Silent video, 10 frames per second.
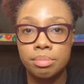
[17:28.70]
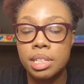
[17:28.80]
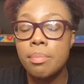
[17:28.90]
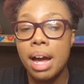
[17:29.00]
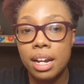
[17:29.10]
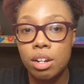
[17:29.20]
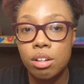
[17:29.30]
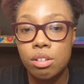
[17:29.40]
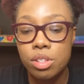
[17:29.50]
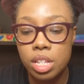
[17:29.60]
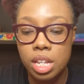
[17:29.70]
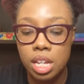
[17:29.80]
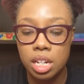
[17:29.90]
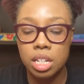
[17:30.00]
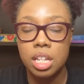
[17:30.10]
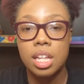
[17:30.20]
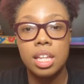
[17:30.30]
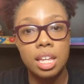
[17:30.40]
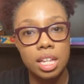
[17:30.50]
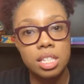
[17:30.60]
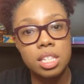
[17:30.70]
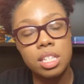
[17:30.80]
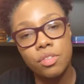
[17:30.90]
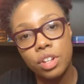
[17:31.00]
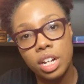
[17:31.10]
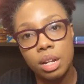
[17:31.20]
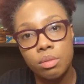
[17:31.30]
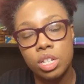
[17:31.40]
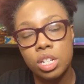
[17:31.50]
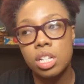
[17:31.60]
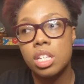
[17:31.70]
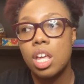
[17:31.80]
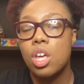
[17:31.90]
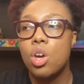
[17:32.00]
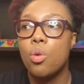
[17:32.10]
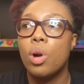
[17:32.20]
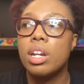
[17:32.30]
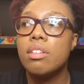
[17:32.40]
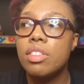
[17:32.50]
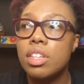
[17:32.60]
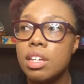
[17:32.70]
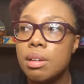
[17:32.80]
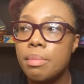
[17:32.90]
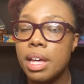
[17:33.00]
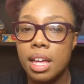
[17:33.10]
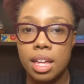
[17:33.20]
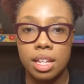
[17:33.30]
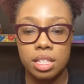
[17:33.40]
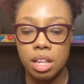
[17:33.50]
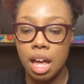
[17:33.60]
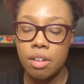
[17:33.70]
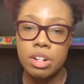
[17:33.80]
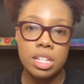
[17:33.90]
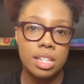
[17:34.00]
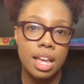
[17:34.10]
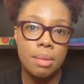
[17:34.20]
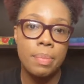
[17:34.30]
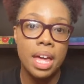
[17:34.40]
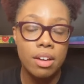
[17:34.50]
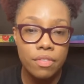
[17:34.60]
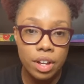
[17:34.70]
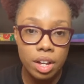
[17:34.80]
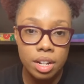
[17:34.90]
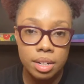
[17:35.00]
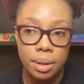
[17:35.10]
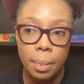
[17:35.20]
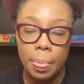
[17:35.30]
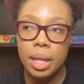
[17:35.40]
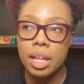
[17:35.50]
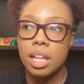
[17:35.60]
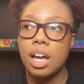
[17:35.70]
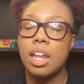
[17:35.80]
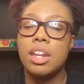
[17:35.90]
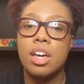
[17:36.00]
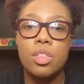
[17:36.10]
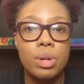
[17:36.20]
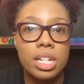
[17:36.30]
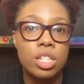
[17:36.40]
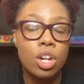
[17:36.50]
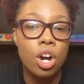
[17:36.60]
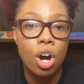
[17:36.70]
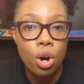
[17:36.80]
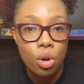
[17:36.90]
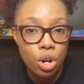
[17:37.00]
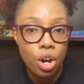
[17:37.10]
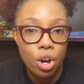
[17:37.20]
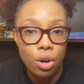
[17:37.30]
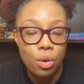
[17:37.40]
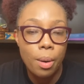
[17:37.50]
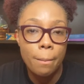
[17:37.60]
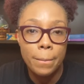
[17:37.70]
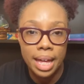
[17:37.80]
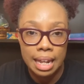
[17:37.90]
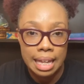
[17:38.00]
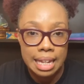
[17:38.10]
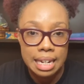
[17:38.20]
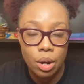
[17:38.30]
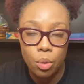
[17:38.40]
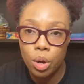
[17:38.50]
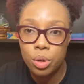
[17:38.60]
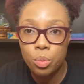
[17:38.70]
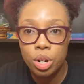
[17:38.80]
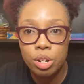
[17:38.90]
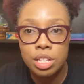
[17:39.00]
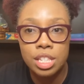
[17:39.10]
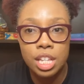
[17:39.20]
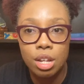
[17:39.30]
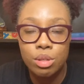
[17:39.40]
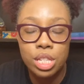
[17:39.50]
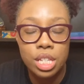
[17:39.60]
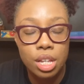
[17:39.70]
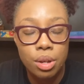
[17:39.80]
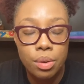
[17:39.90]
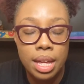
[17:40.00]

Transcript: my girls and kids to different languages. One of them is, I already said, Pink Fong. Another one is Coco Melon, one word, COCOMELON,